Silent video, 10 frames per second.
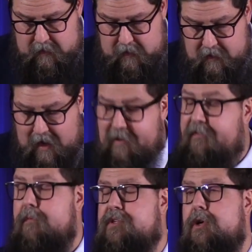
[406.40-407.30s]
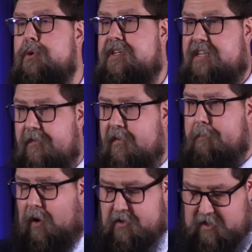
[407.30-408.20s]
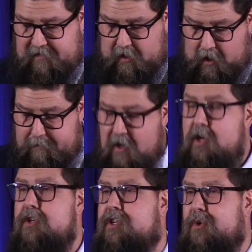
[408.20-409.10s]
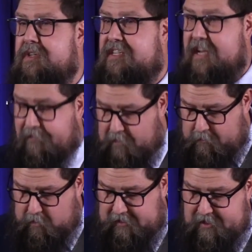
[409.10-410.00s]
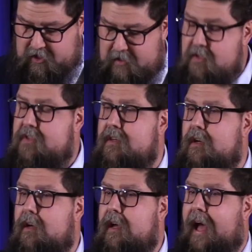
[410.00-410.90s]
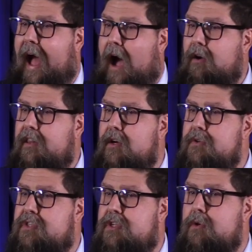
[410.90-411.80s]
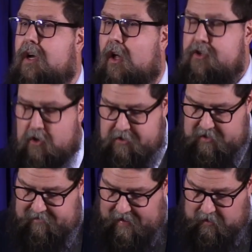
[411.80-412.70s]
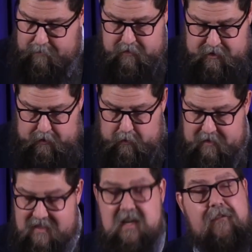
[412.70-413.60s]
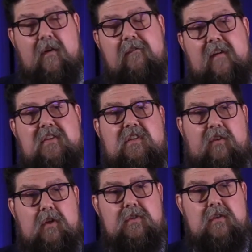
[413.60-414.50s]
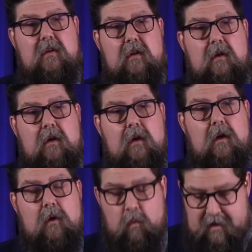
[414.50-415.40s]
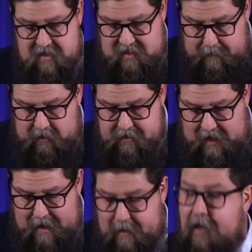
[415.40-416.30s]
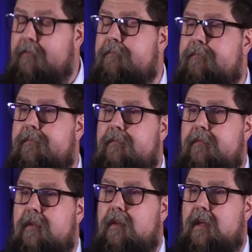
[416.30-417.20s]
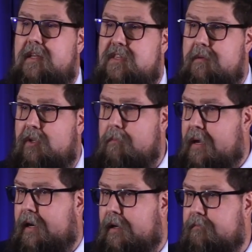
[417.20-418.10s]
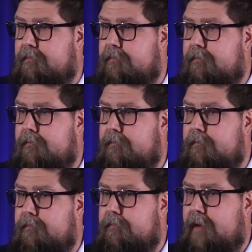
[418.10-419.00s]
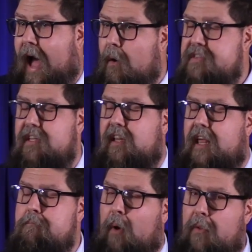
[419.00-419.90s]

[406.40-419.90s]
coming from two different parts of Europe, two different religions, how did those two cultures develop two different festivals with similar timing and similar meaning? How is it that they both